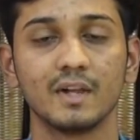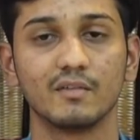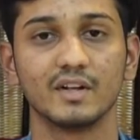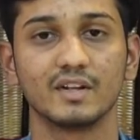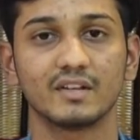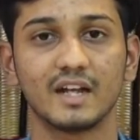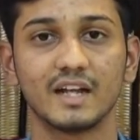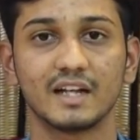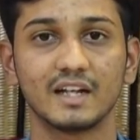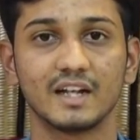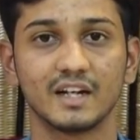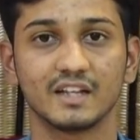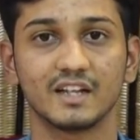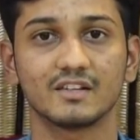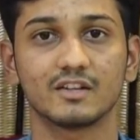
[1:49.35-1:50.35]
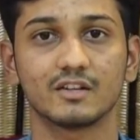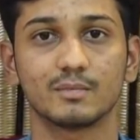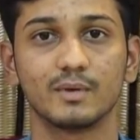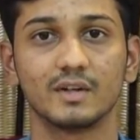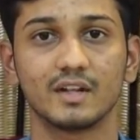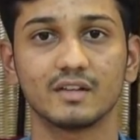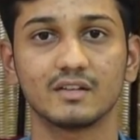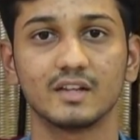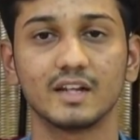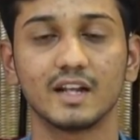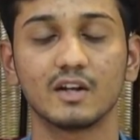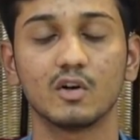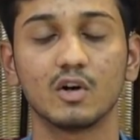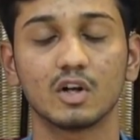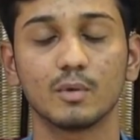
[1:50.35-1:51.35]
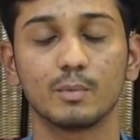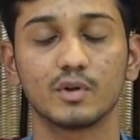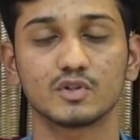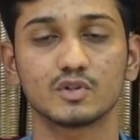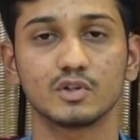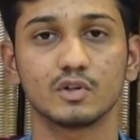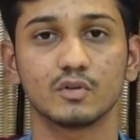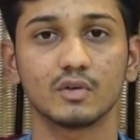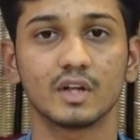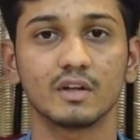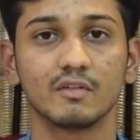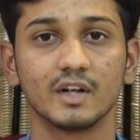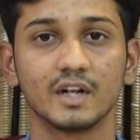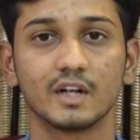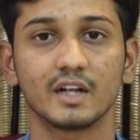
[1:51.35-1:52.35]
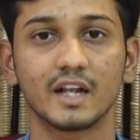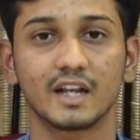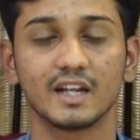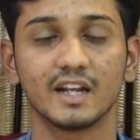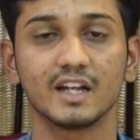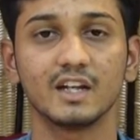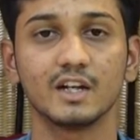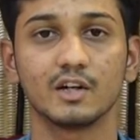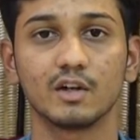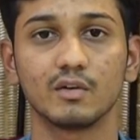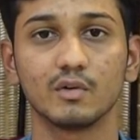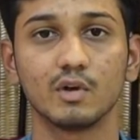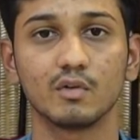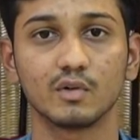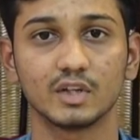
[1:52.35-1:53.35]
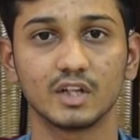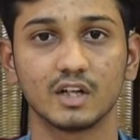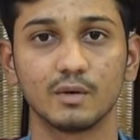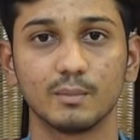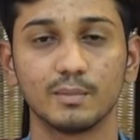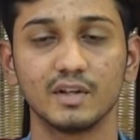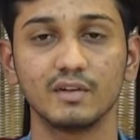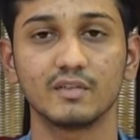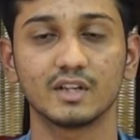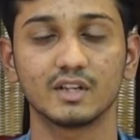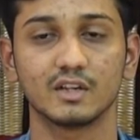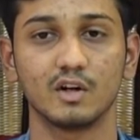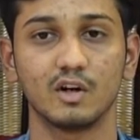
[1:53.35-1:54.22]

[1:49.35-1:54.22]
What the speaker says: Once I cleared the assessment test, then I got opportunity to give a technical interview over the company with